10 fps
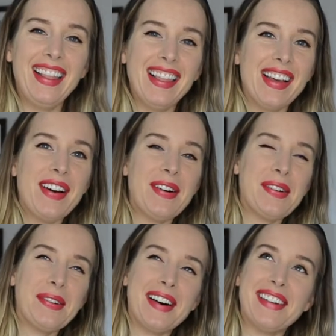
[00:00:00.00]

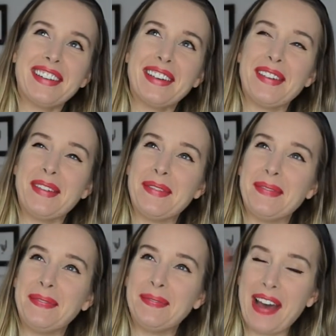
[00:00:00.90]
Hello,
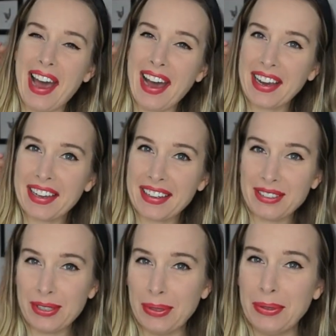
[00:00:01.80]
welcome
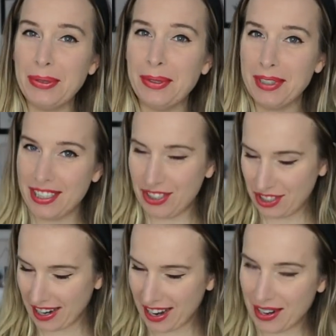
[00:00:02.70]
back to this
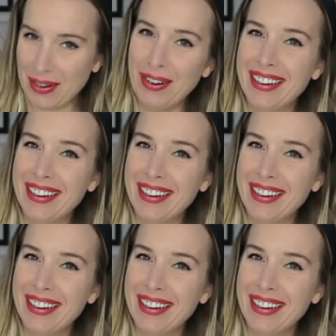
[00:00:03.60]
channel.